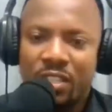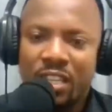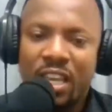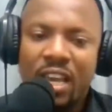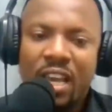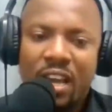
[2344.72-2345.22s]
not
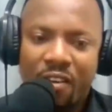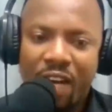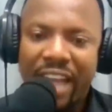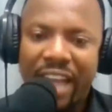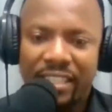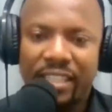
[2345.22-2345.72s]

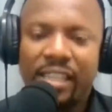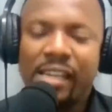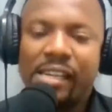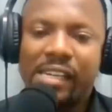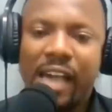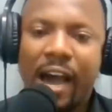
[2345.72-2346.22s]
right.
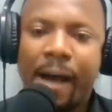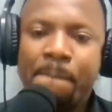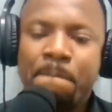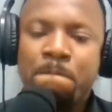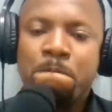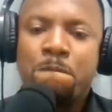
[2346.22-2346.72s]

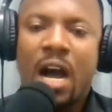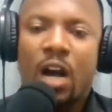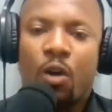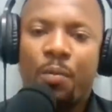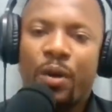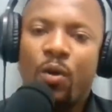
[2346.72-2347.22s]

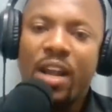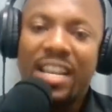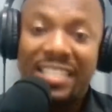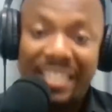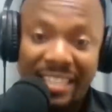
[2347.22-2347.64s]
Kumekuwa na